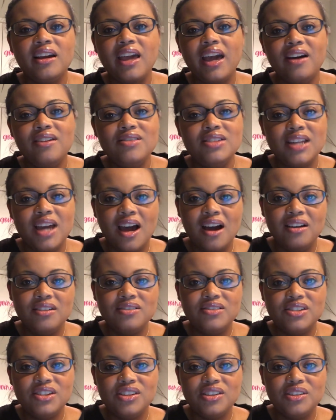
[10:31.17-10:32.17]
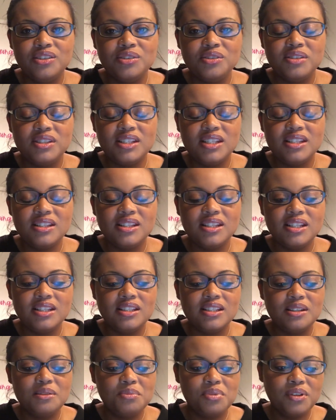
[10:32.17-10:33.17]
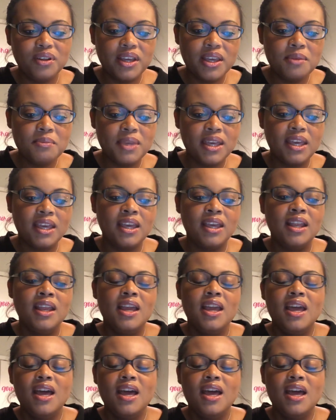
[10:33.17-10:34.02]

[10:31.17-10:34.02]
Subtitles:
countdown to CeCe's deployment,